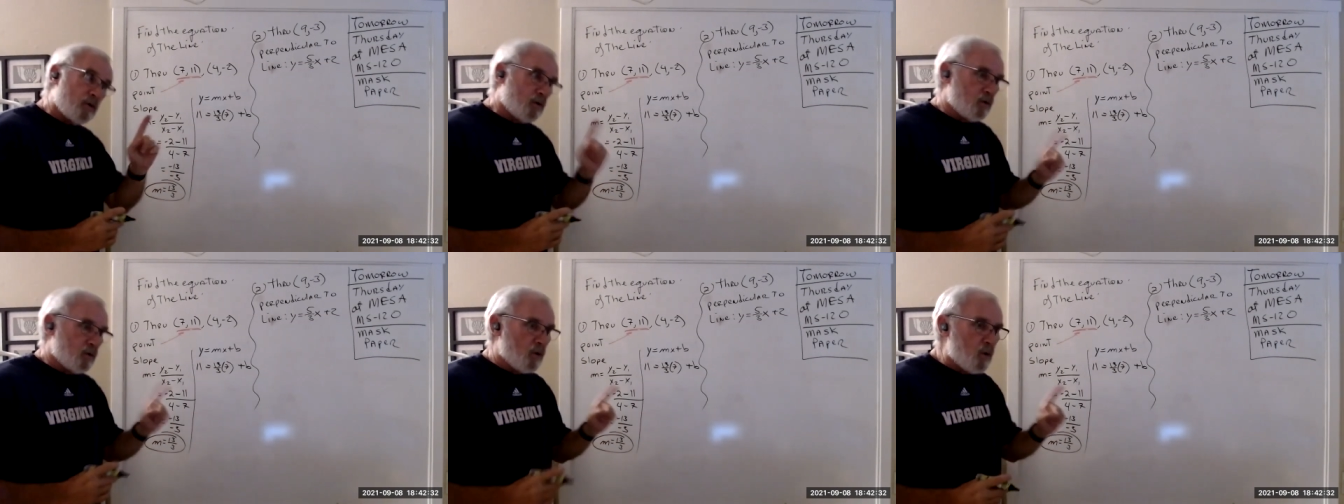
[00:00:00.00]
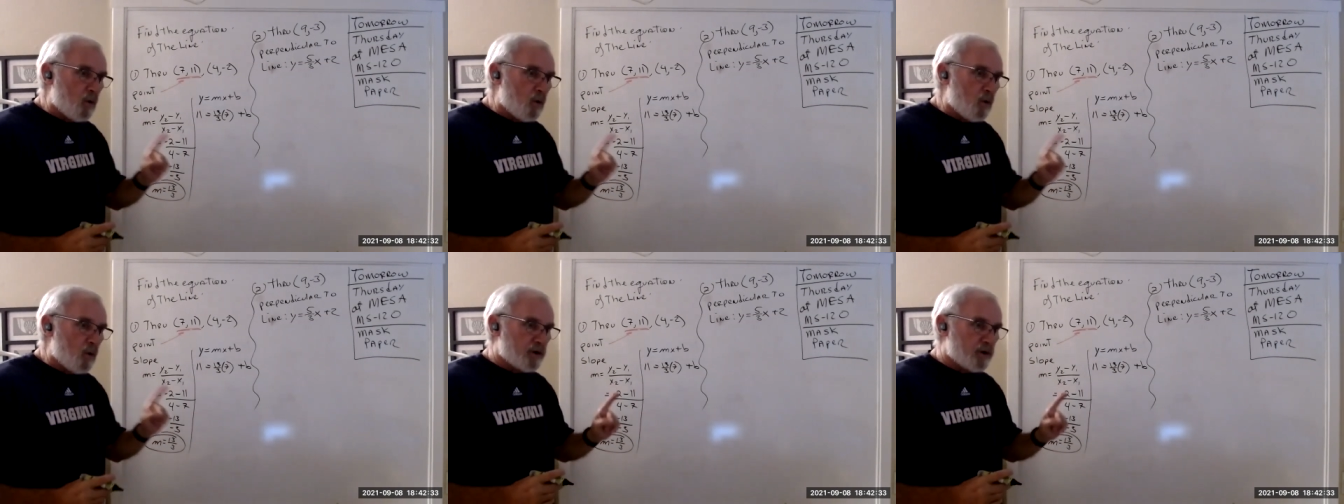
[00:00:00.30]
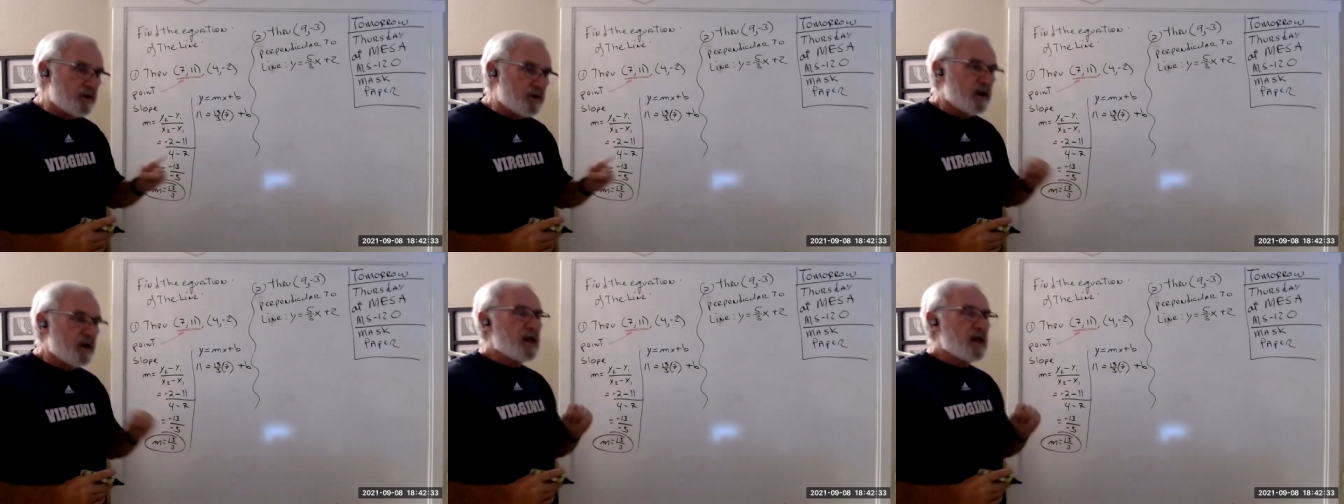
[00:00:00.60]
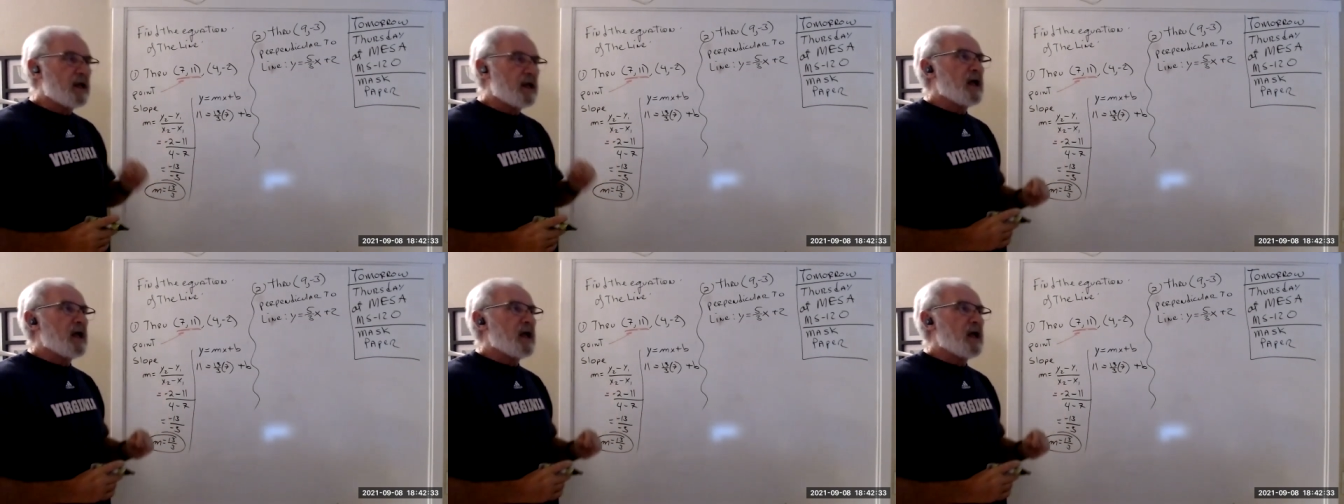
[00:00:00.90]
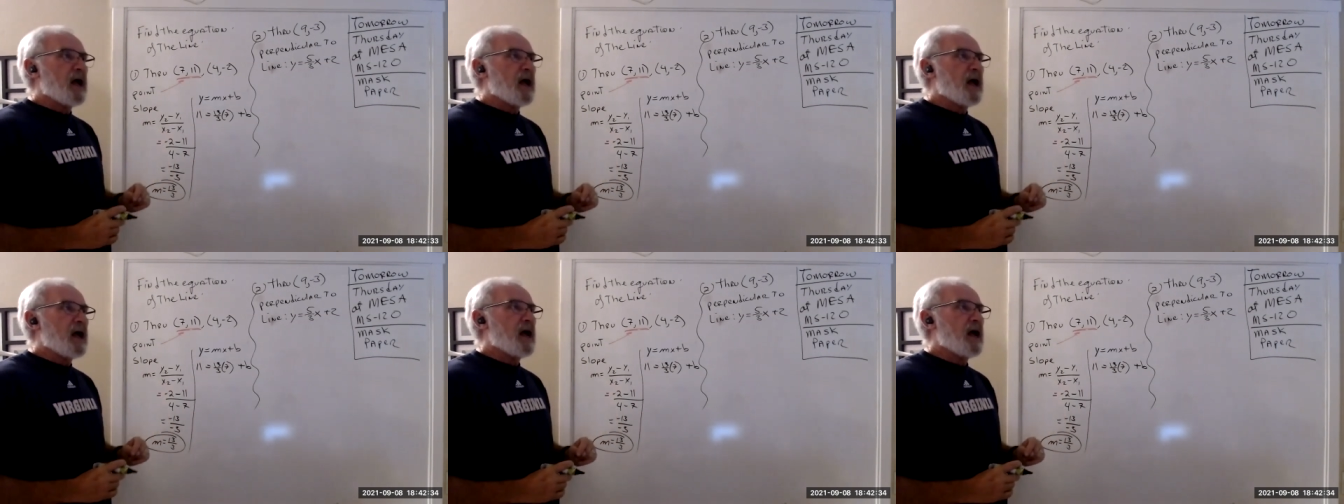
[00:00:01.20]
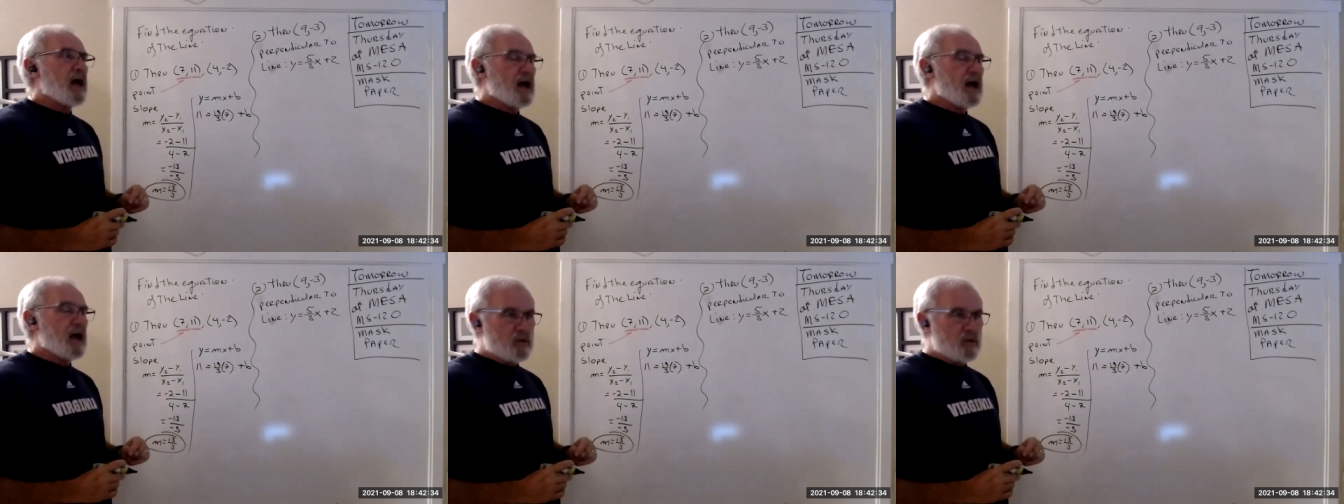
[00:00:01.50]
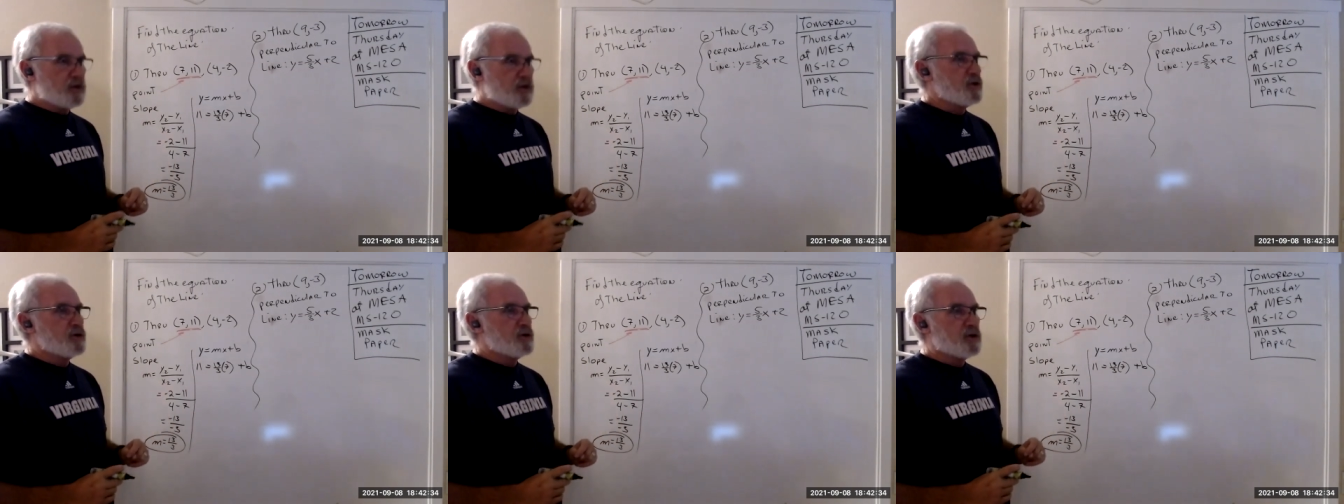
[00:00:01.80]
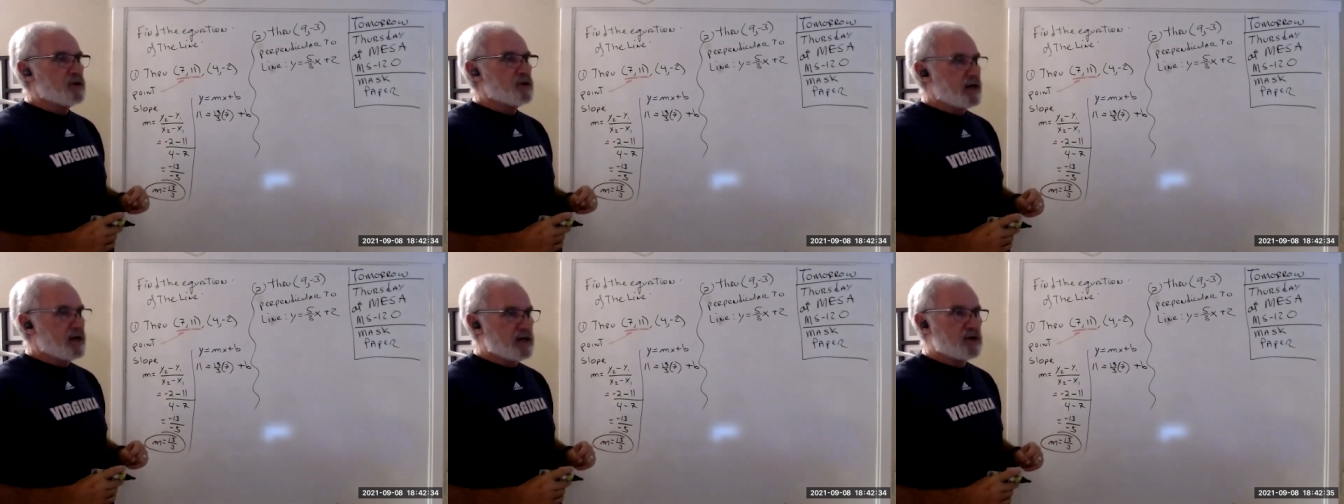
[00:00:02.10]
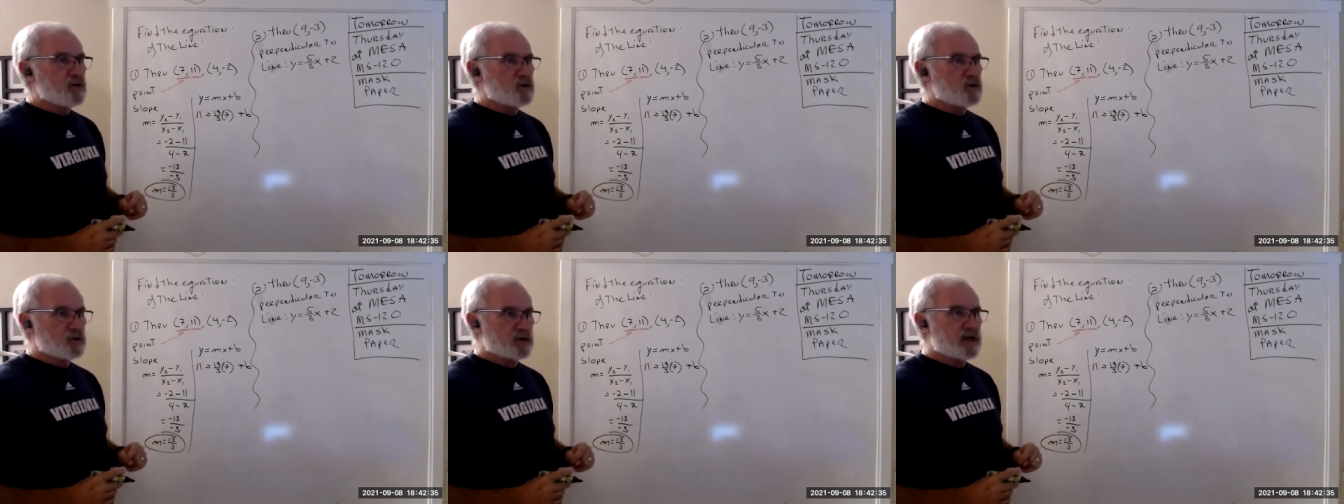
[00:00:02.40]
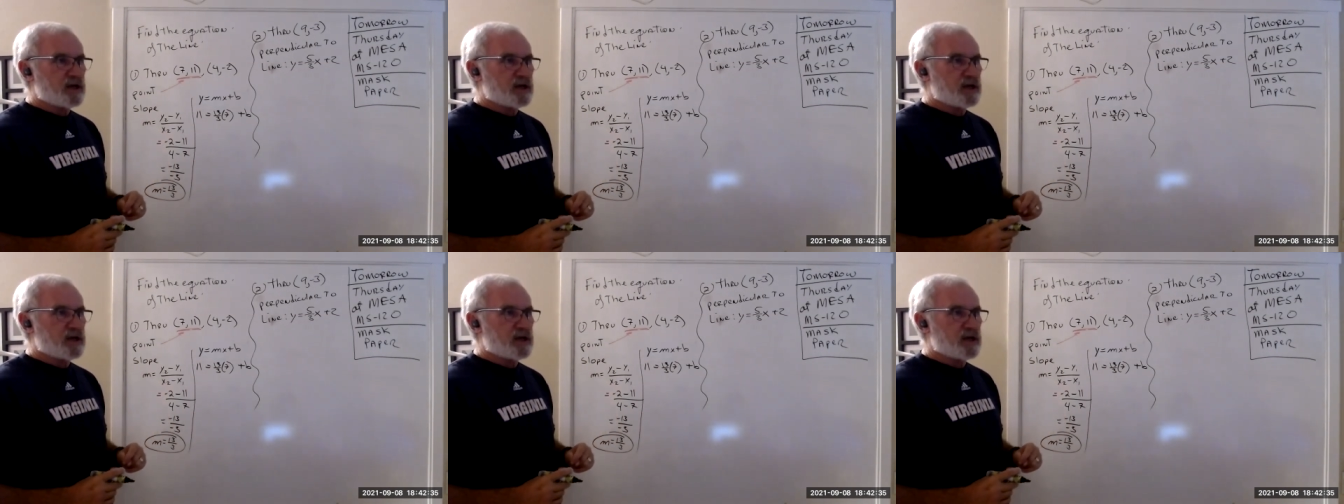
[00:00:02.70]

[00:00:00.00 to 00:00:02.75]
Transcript: or how well you know how to use your